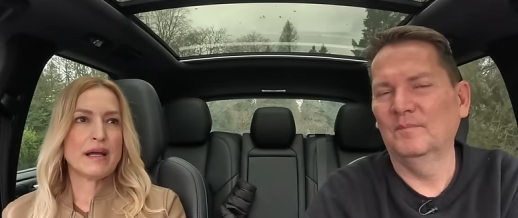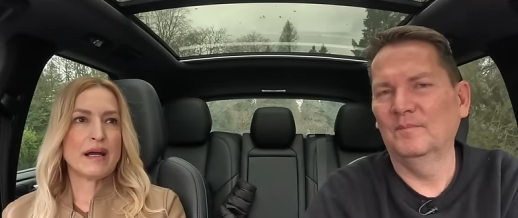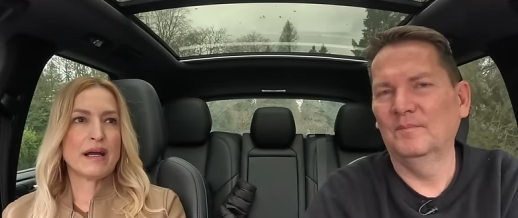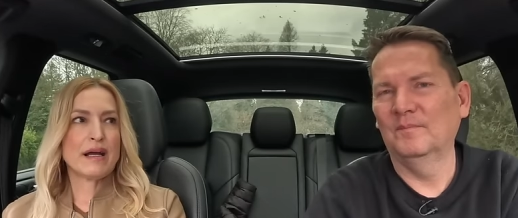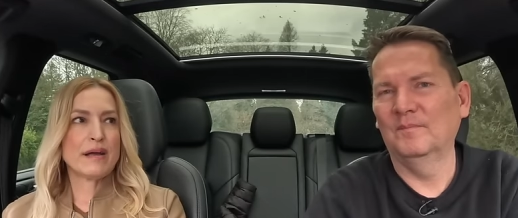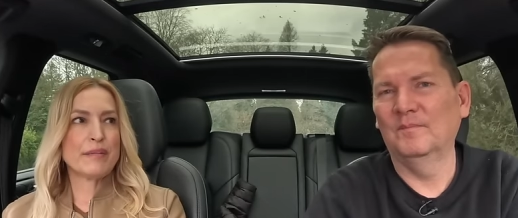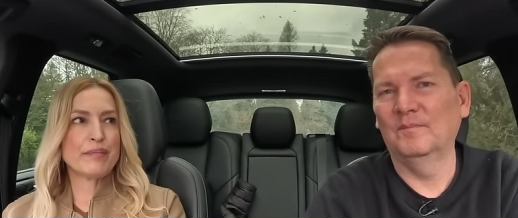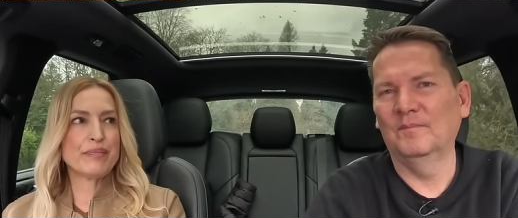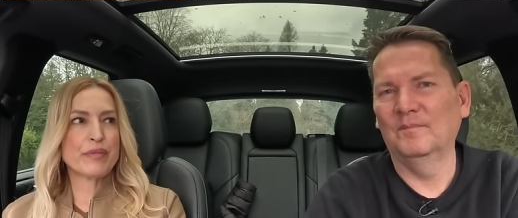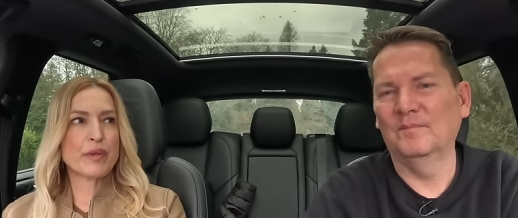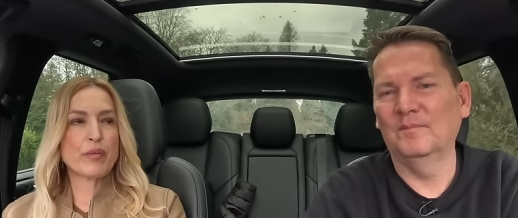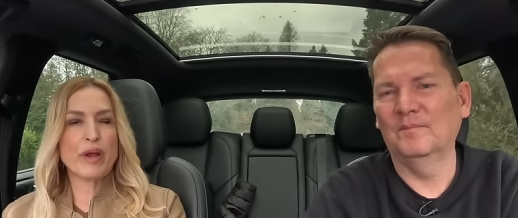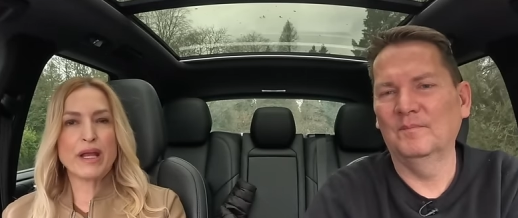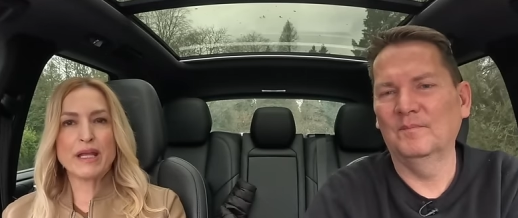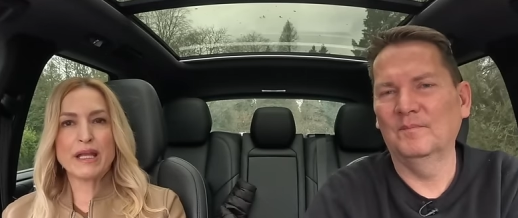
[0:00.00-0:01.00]
Speaker 1: um,
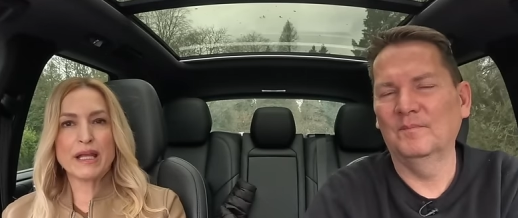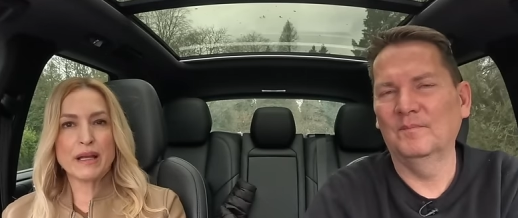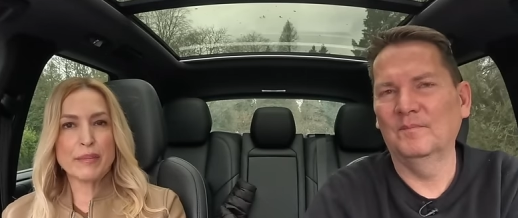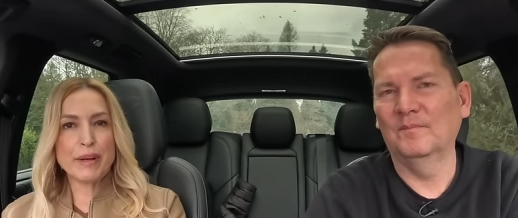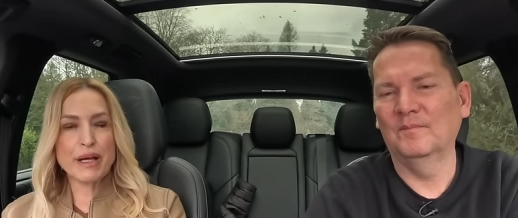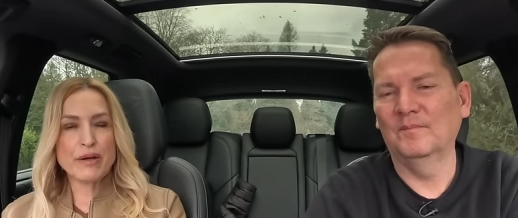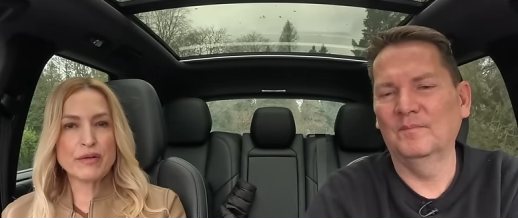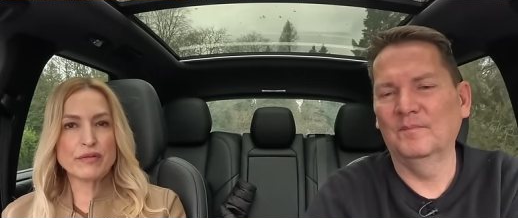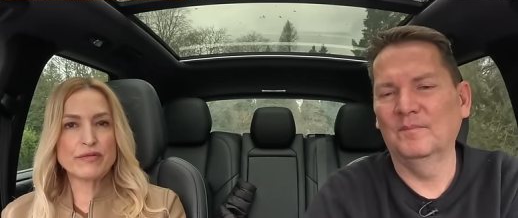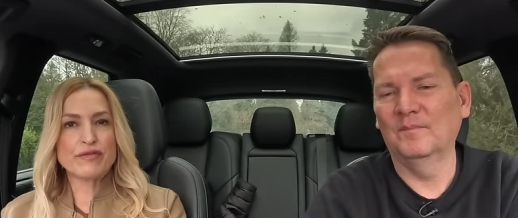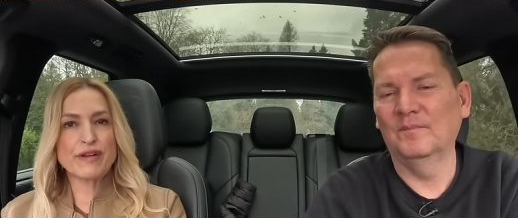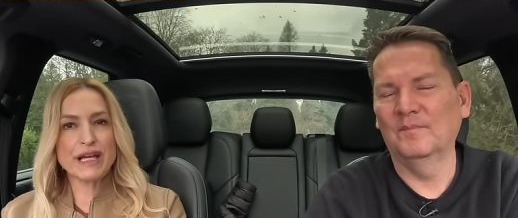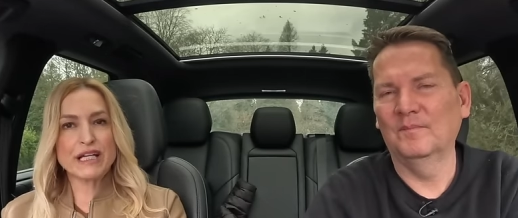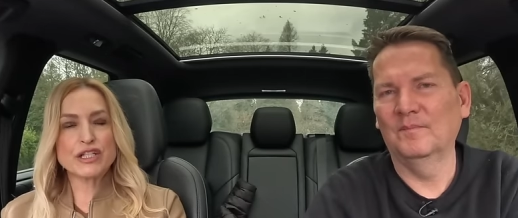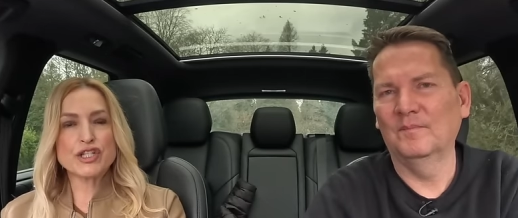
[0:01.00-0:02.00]
writing about
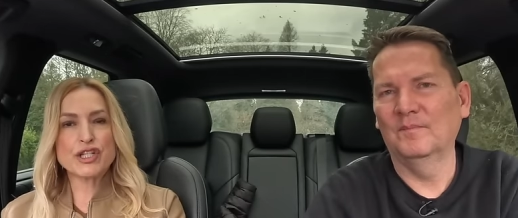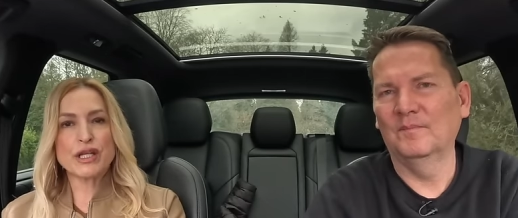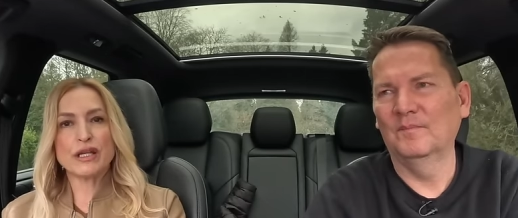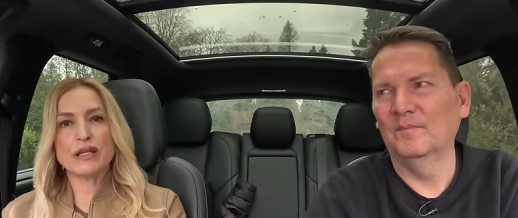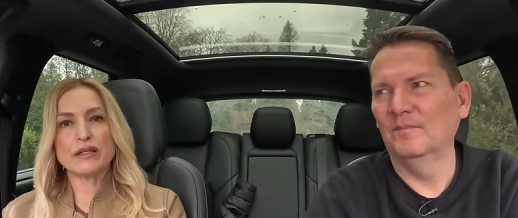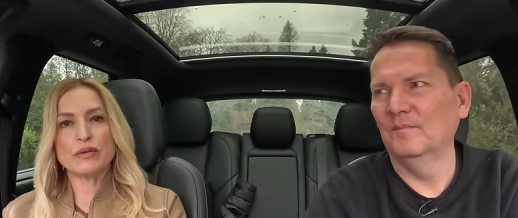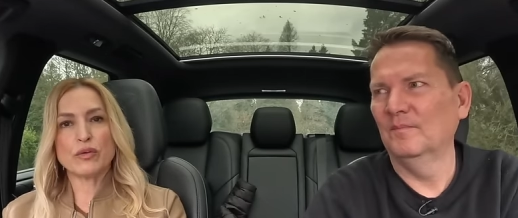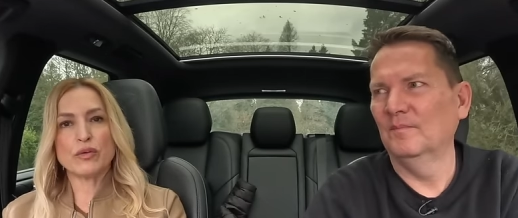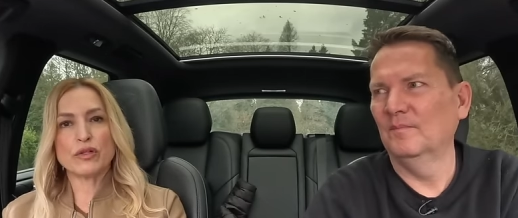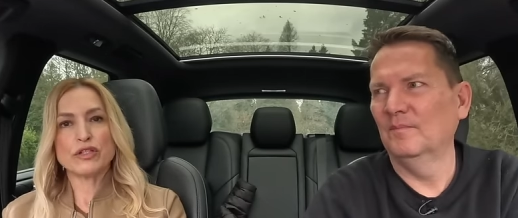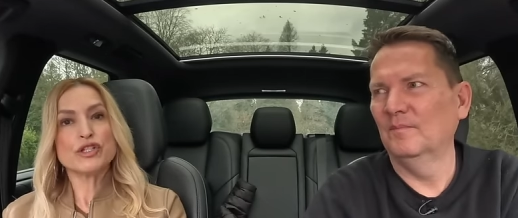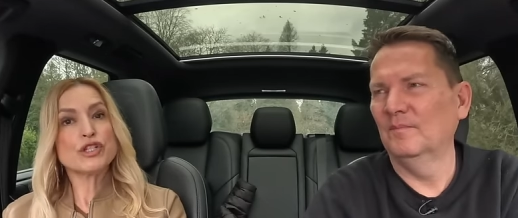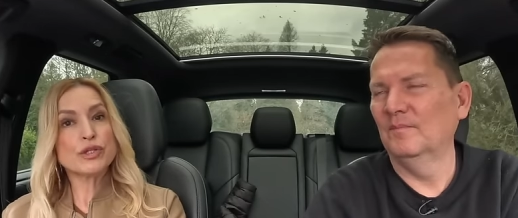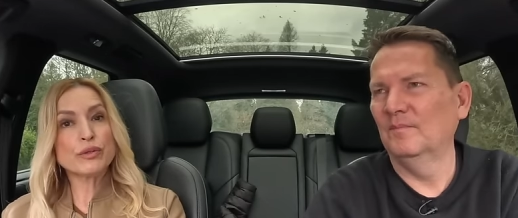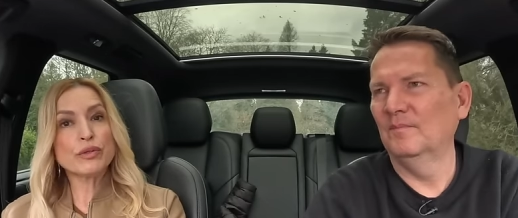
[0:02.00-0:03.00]
fashion or
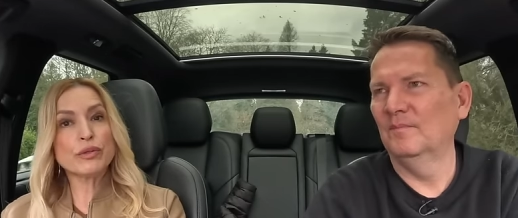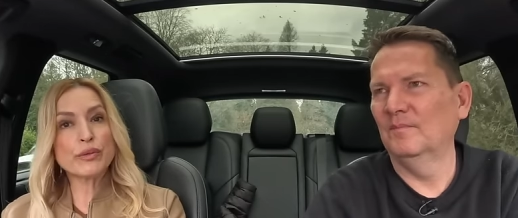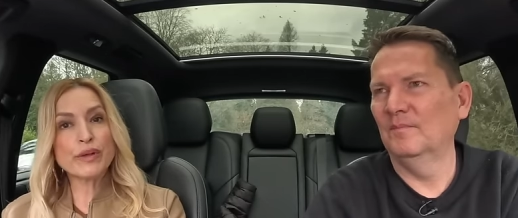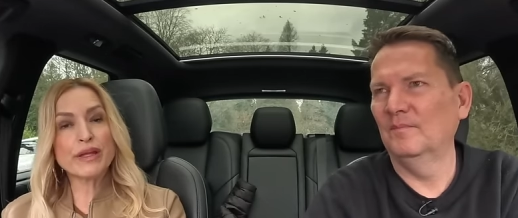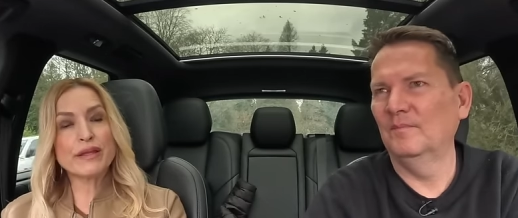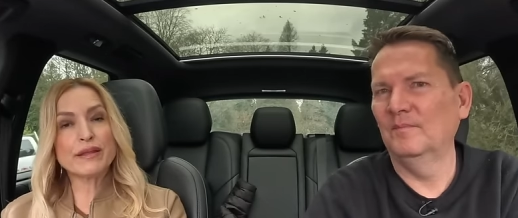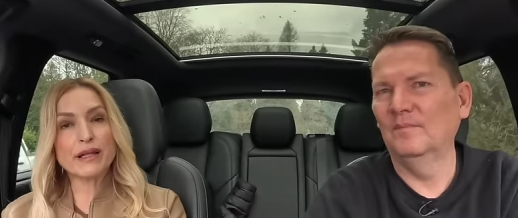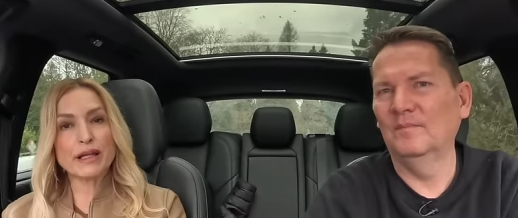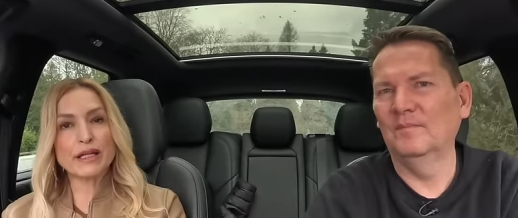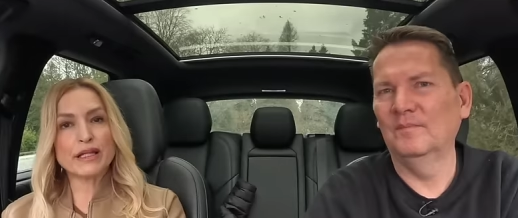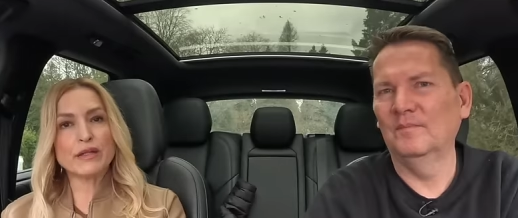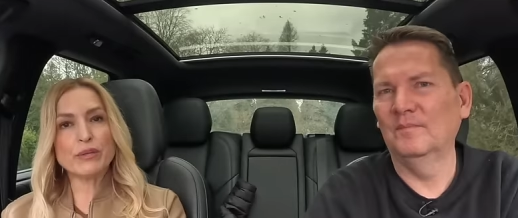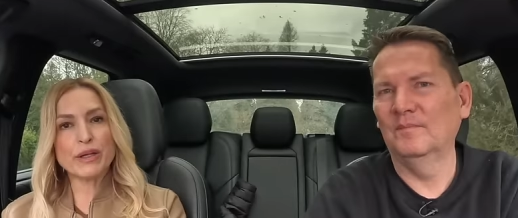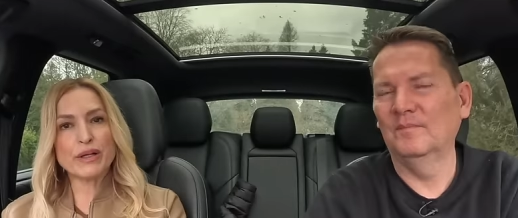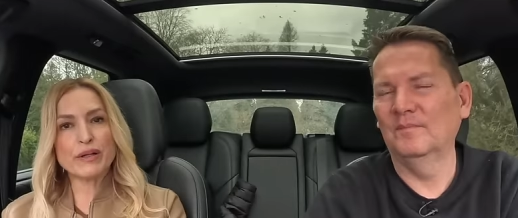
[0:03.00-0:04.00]
jewelry that I
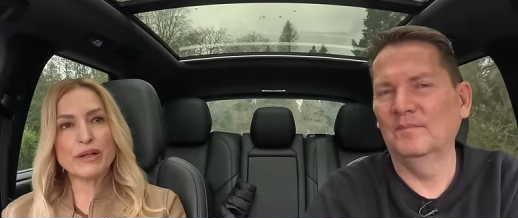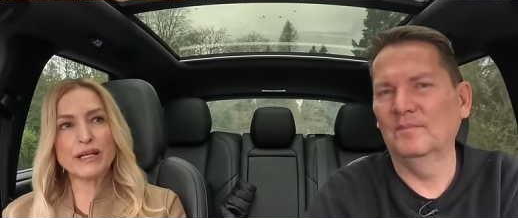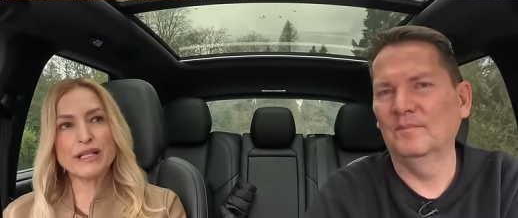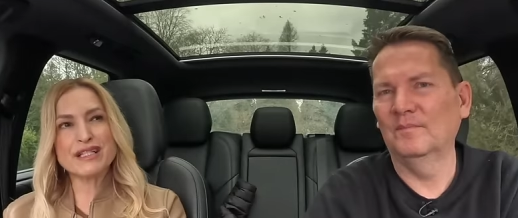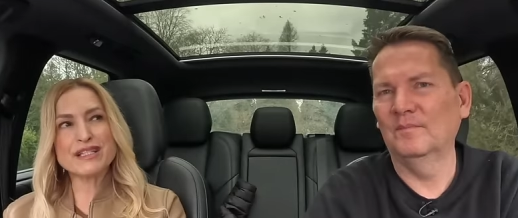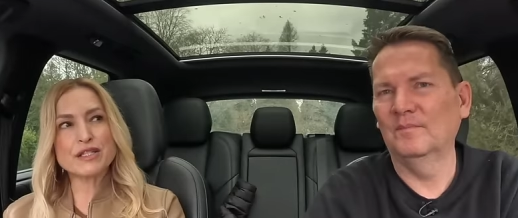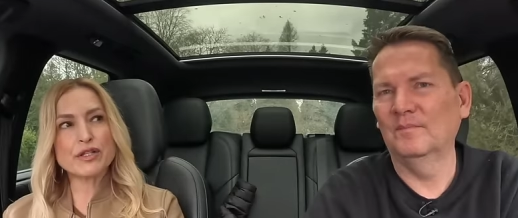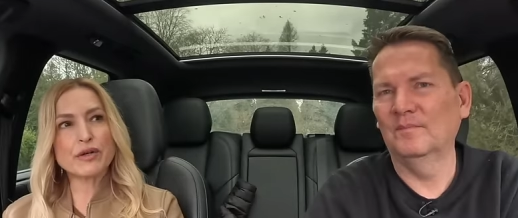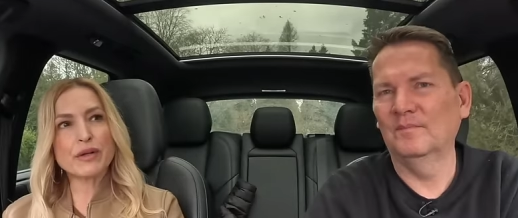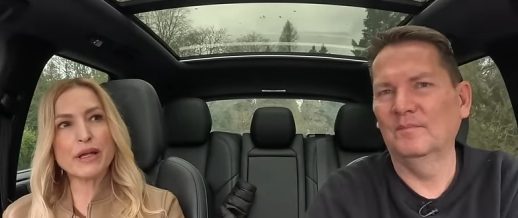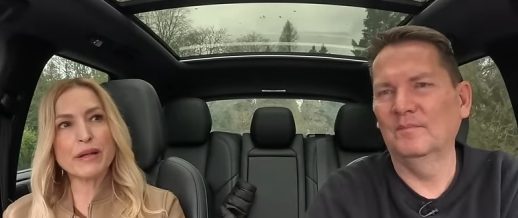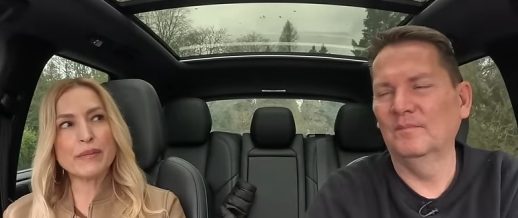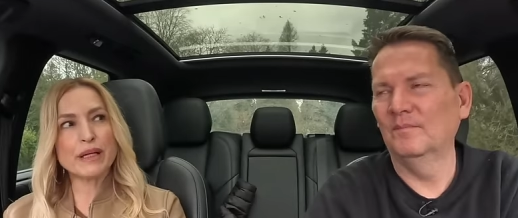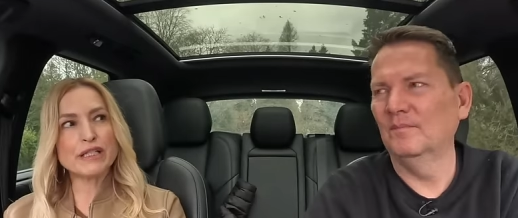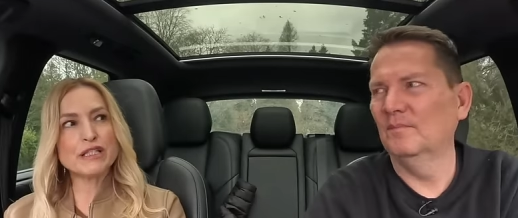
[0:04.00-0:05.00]
could wear on
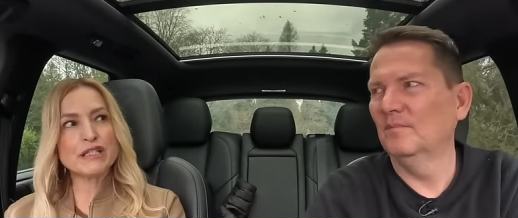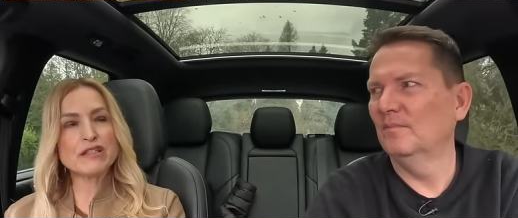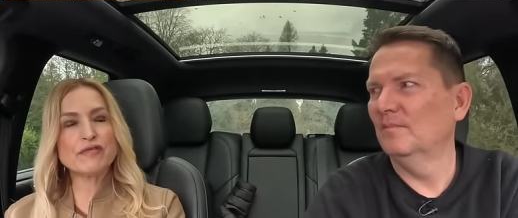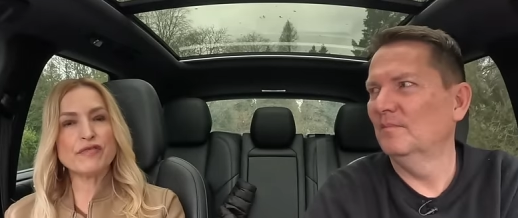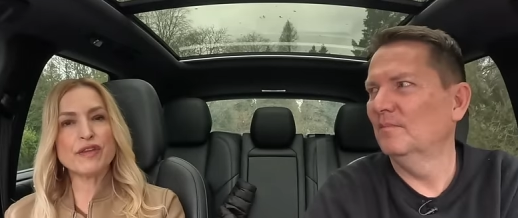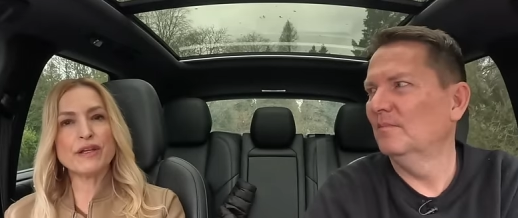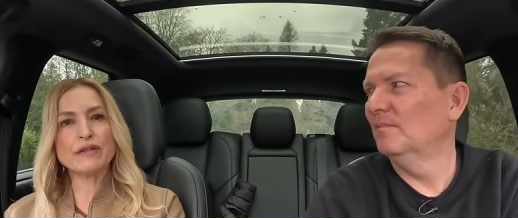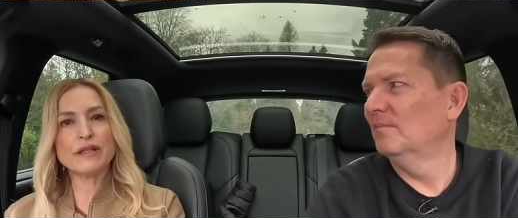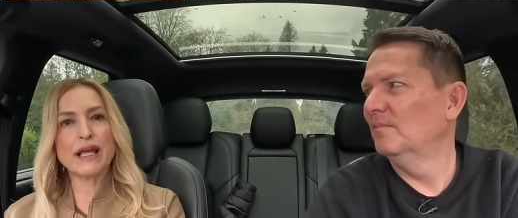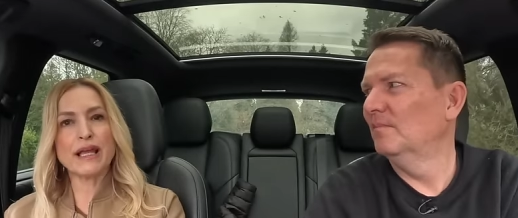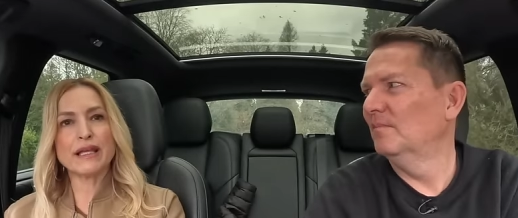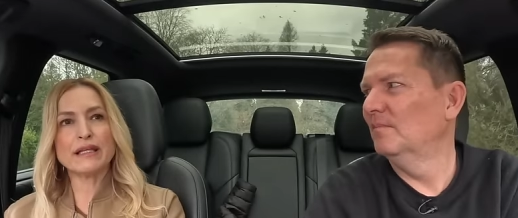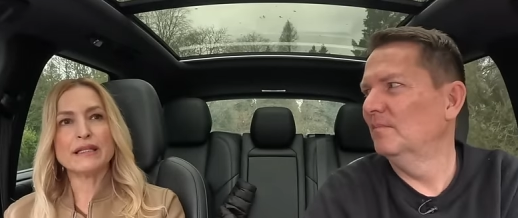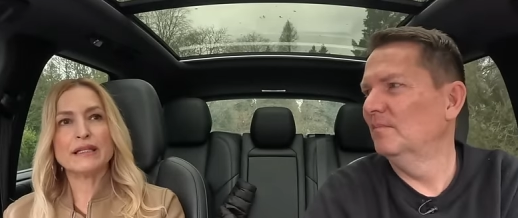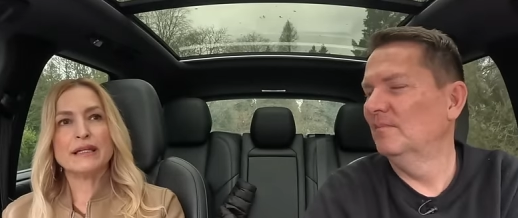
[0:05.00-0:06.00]
Instagram. I just feel like